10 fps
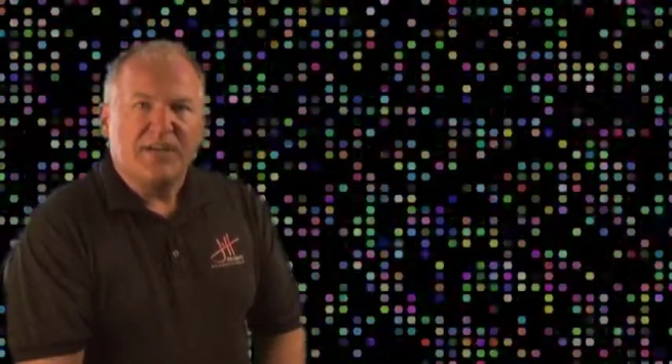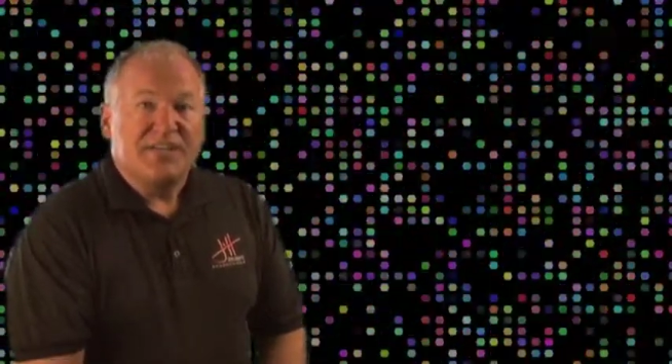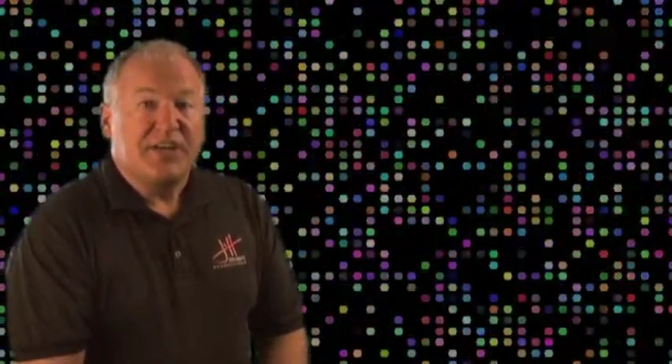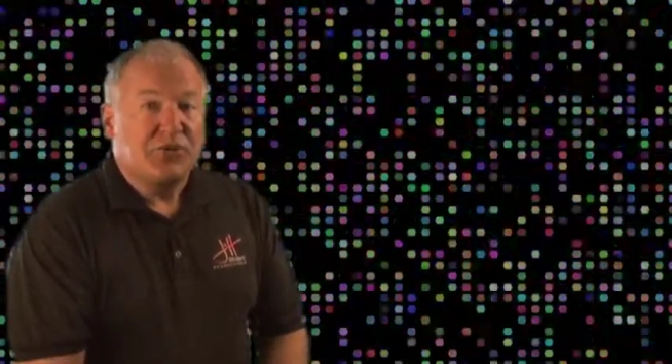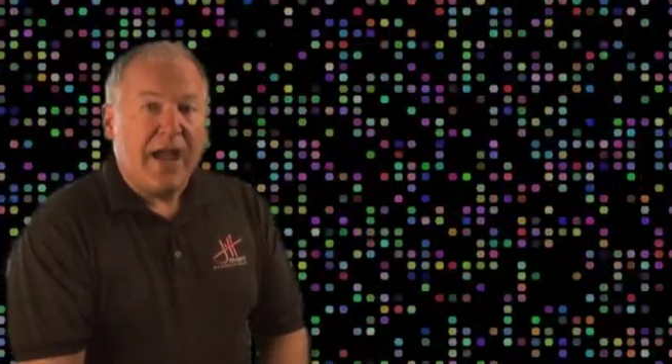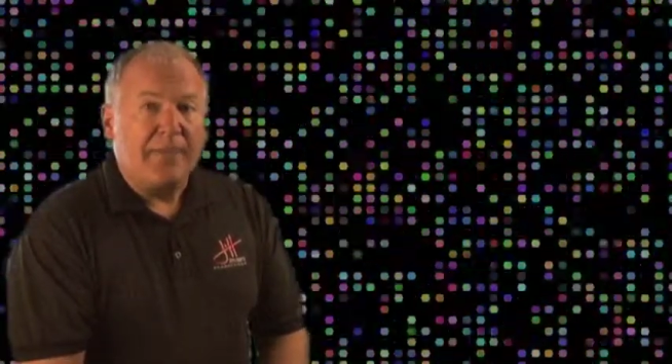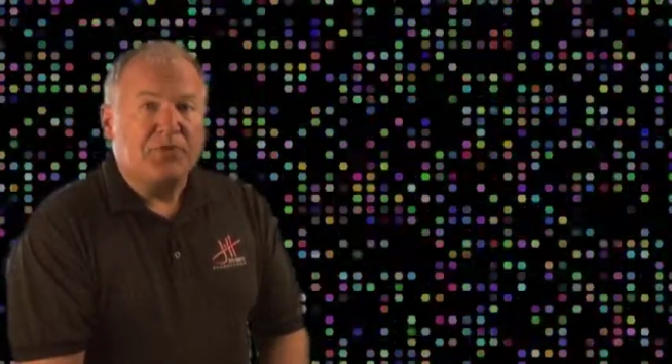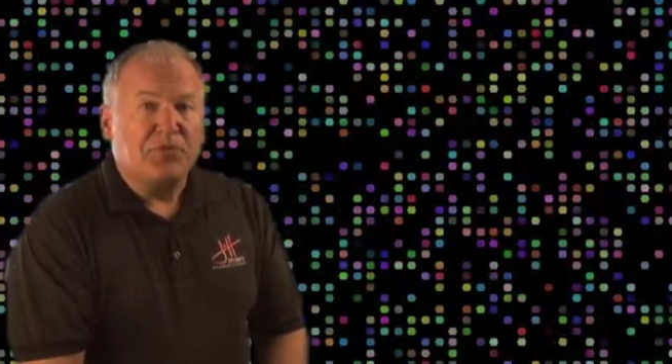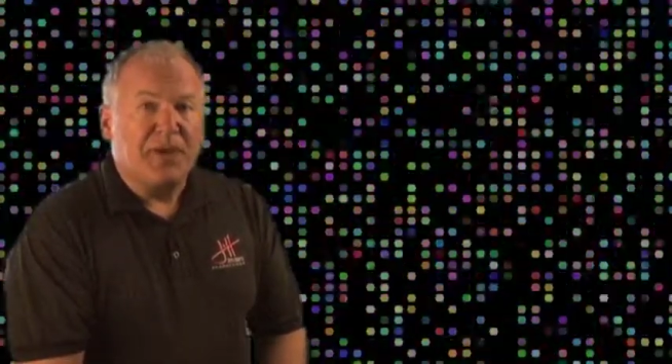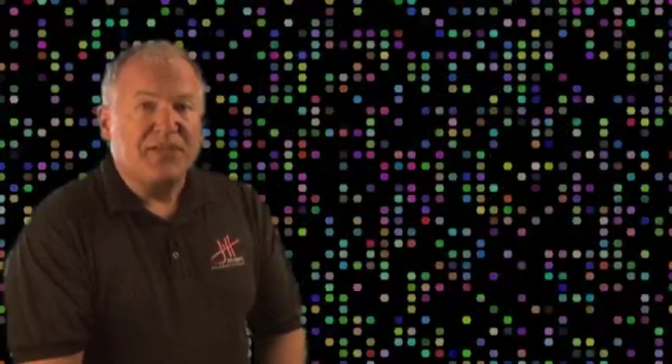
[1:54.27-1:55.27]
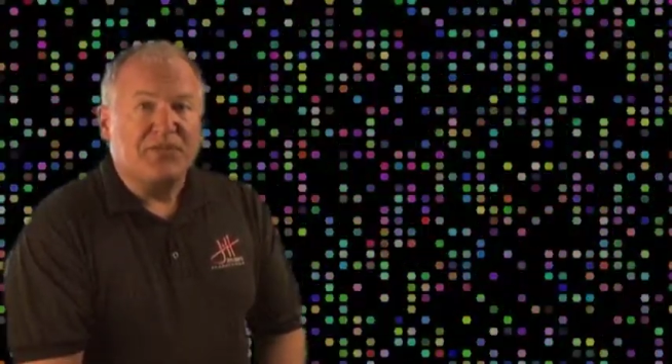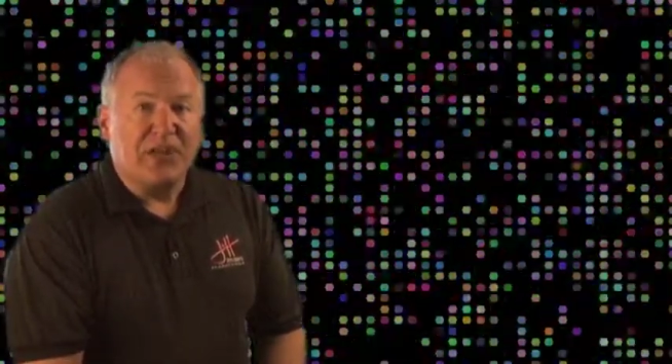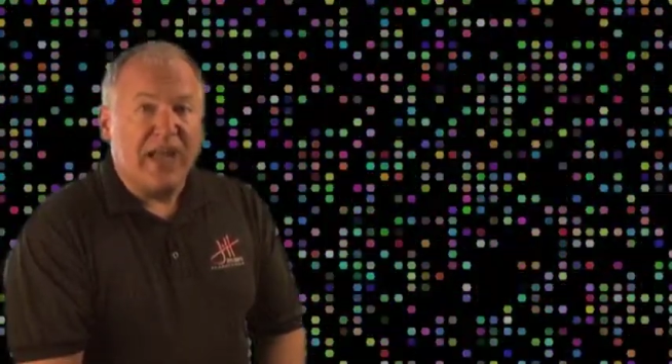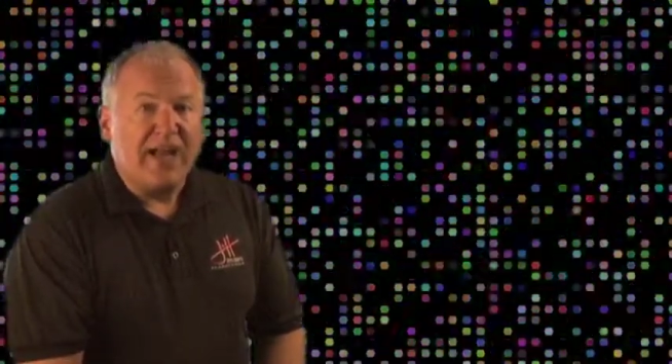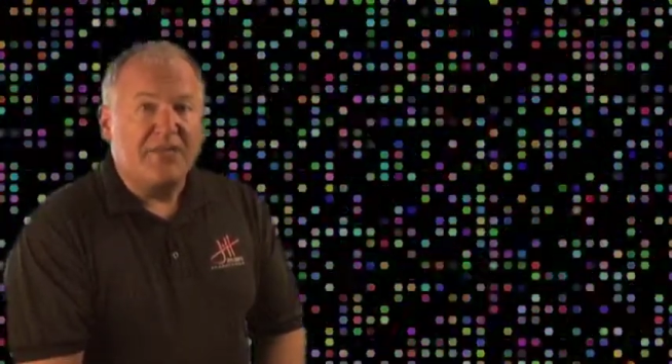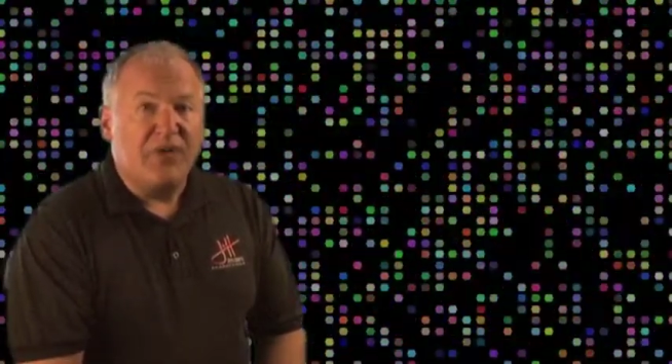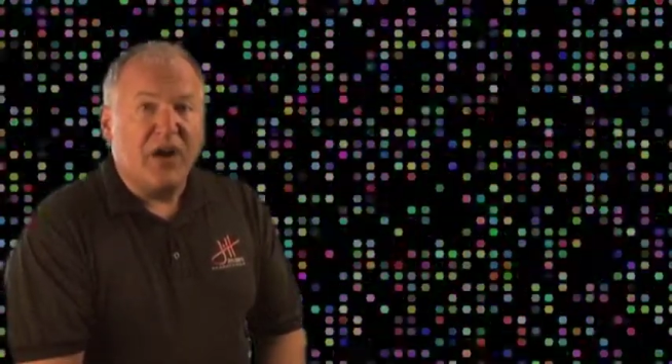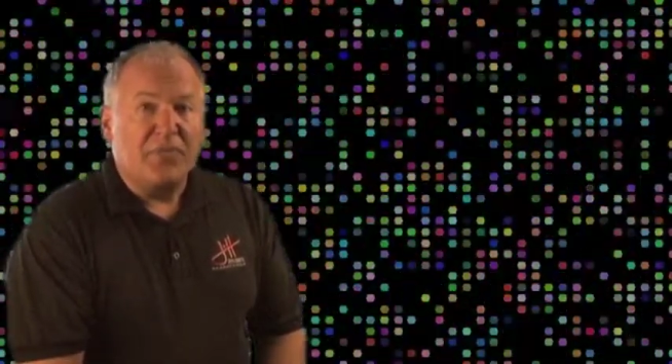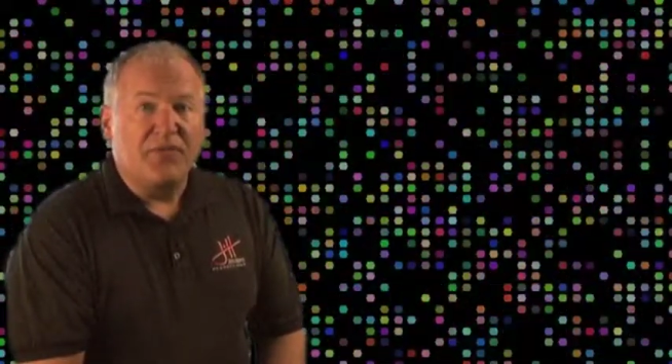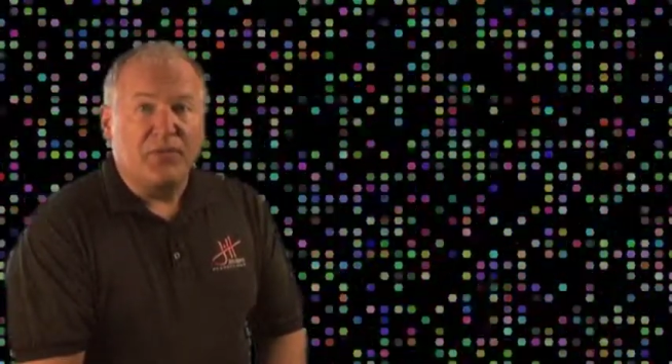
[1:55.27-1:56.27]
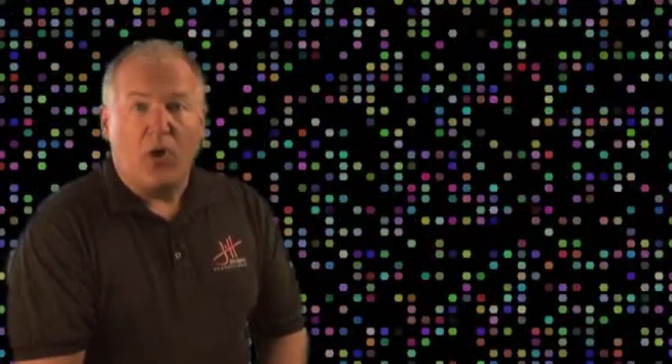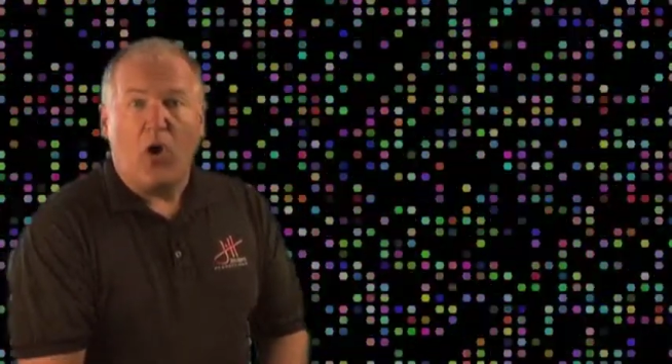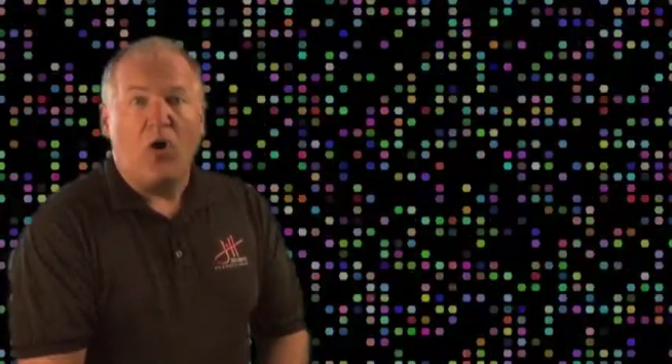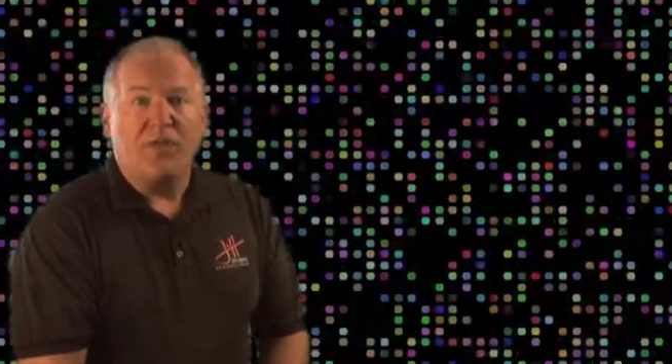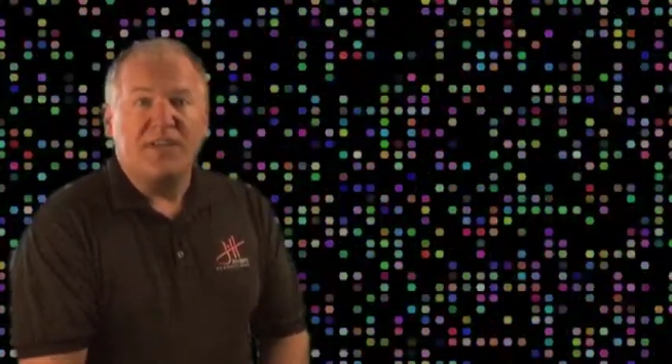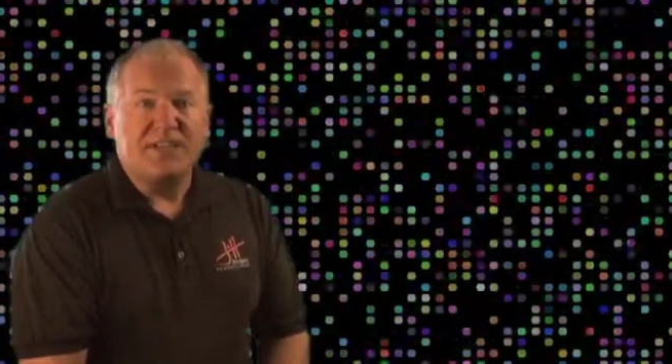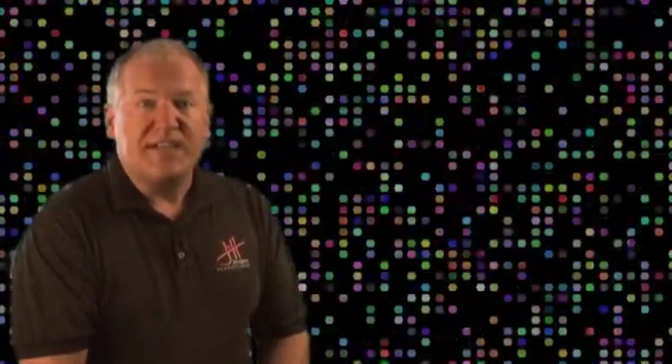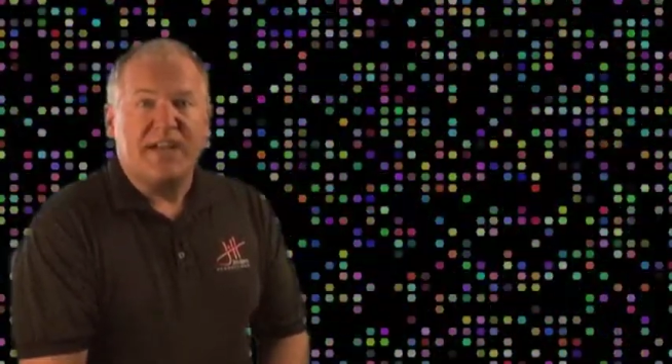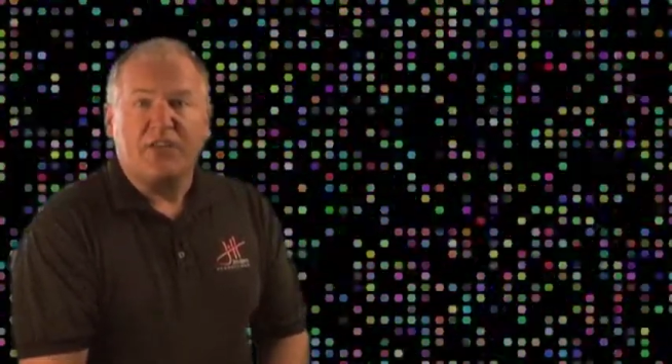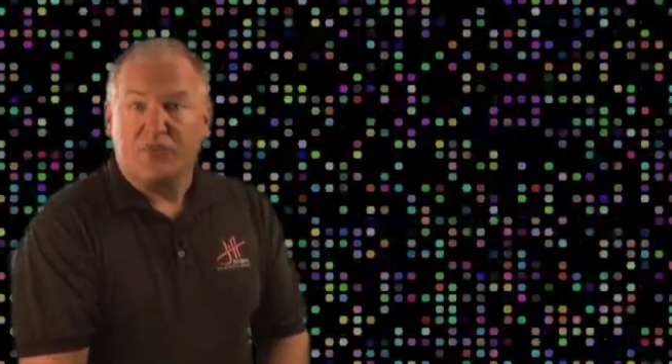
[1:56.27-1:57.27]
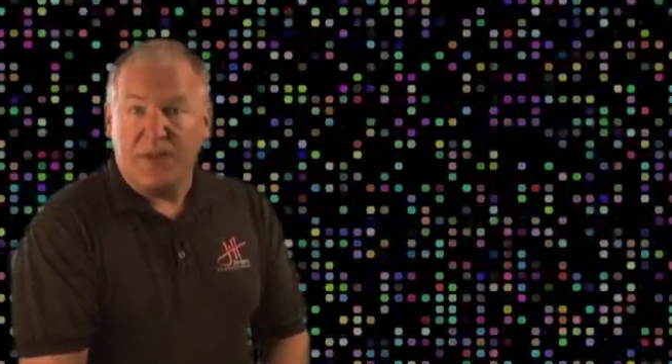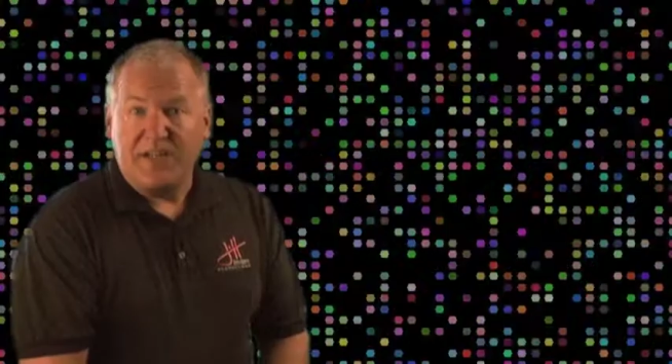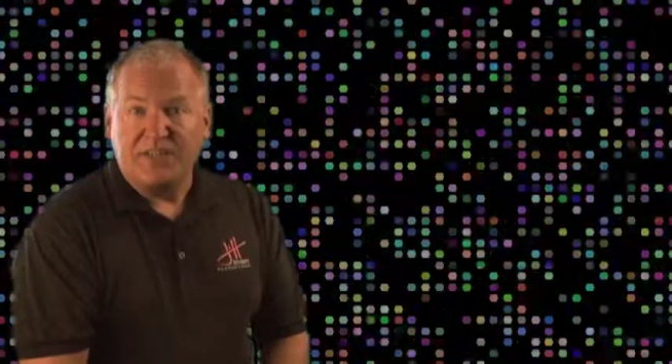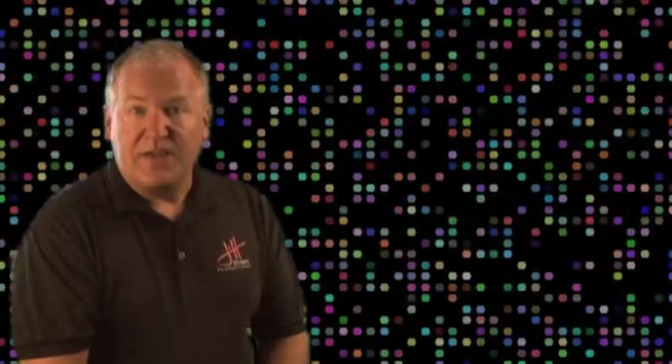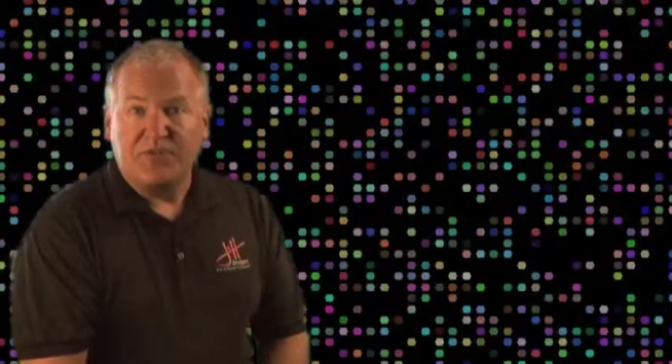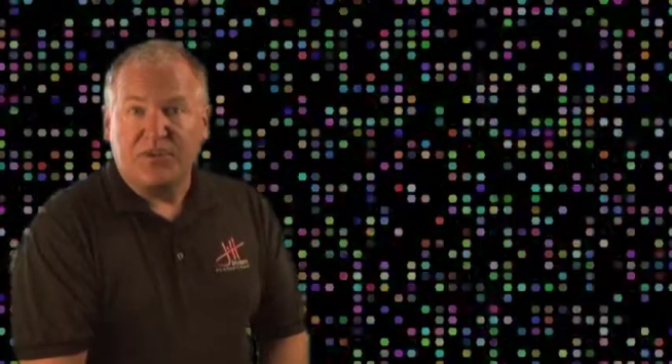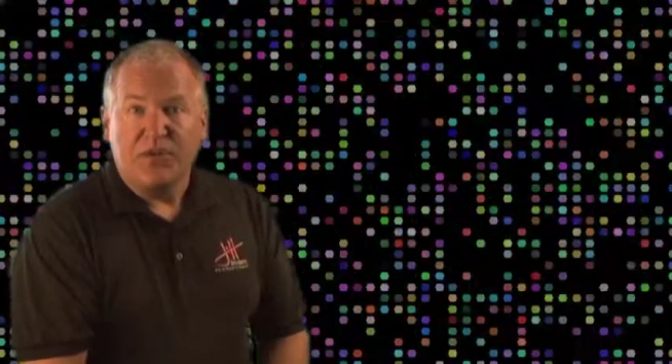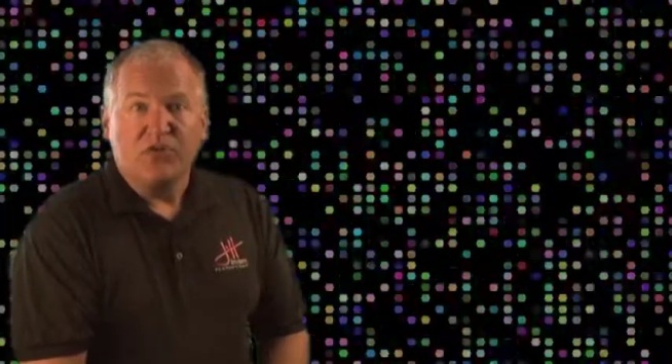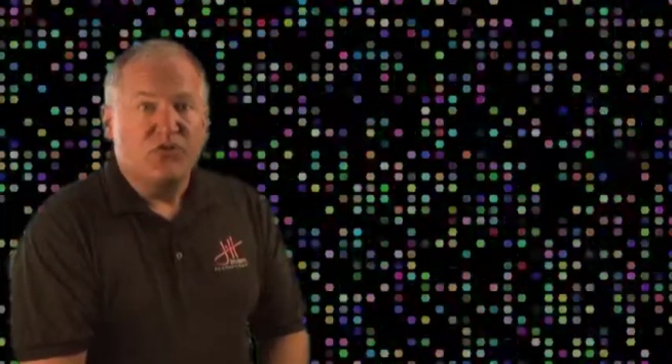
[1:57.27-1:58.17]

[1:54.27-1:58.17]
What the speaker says: Set your aperture based on the light and environment for all that is set at your main subject.